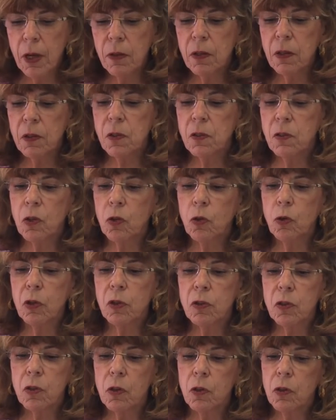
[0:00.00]
and this is a
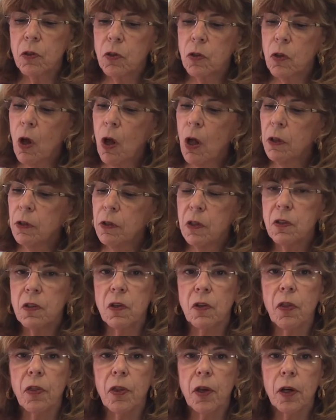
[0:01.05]
crystal salt. It's
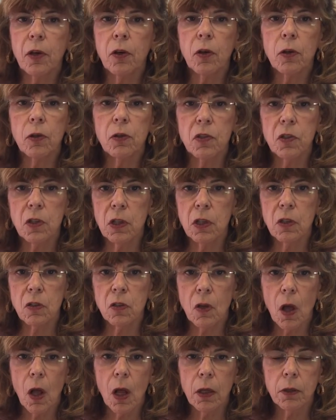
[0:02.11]
a thicker sea
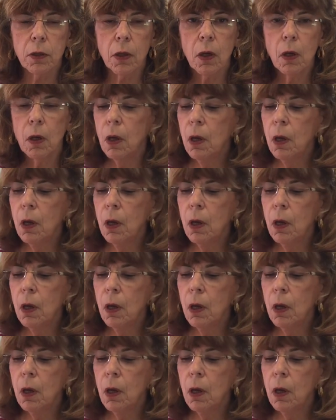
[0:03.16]
salt.